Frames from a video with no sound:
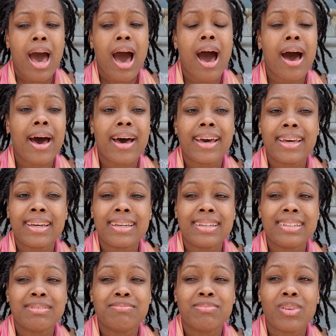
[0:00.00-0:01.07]

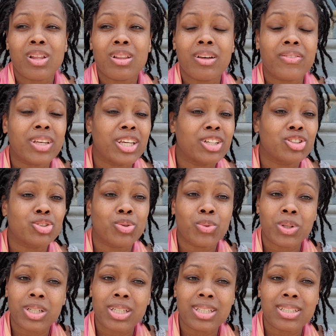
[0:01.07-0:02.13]
I love to hear
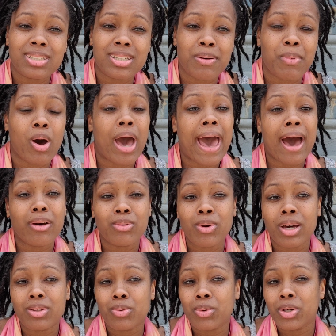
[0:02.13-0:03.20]
stories about how you
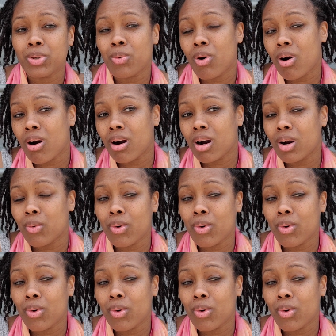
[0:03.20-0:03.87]
got to where you are,